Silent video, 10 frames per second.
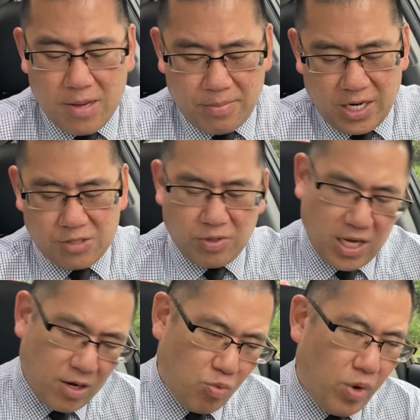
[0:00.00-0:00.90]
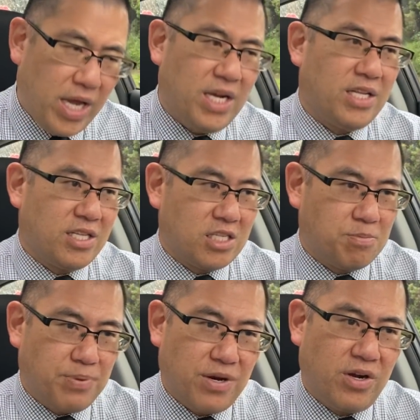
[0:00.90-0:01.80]
but as we kind of wait in this
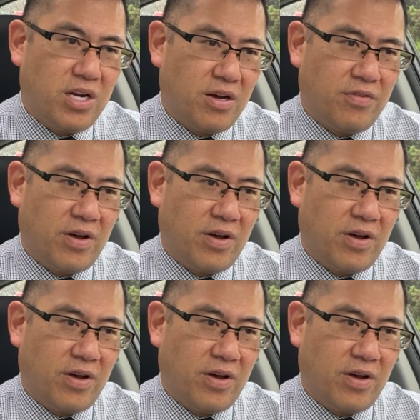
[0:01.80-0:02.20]
period of,